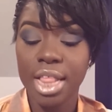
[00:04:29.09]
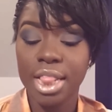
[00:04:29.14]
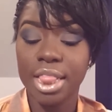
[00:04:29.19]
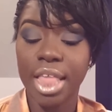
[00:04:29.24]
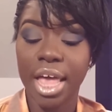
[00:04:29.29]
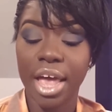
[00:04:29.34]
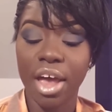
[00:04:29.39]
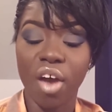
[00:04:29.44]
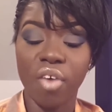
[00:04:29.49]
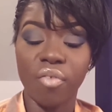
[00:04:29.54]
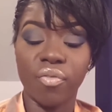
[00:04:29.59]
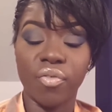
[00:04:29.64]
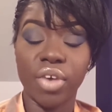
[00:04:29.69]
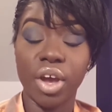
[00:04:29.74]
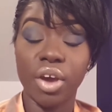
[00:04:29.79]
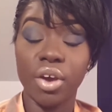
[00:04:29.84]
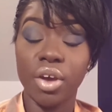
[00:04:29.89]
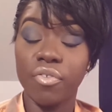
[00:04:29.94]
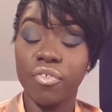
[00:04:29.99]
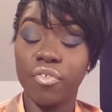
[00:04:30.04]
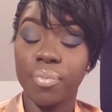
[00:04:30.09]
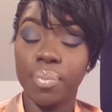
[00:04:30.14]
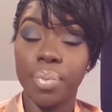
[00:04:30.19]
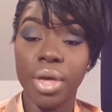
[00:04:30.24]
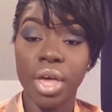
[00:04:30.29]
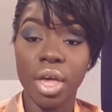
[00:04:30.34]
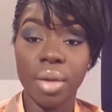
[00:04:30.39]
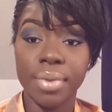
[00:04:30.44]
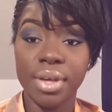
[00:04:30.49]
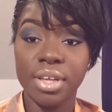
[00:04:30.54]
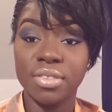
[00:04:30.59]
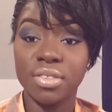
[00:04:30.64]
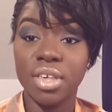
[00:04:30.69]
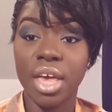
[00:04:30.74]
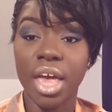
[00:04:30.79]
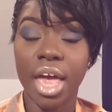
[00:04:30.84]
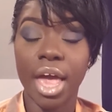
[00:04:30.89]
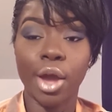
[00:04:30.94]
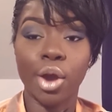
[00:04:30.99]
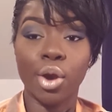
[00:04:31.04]
They are very
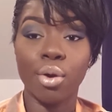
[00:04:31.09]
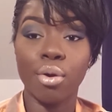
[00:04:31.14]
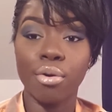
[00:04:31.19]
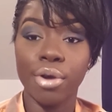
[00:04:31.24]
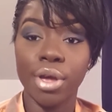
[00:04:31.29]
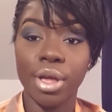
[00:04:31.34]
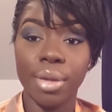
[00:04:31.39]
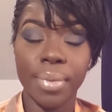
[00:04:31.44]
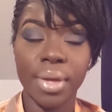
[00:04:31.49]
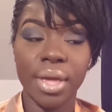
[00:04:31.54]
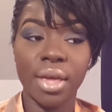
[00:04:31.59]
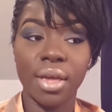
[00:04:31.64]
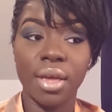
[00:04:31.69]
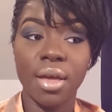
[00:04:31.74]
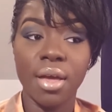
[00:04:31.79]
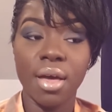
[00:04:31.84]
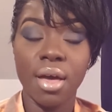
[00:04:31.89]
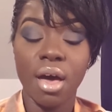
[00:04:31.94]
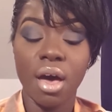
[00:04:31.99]
pigmented and creamy.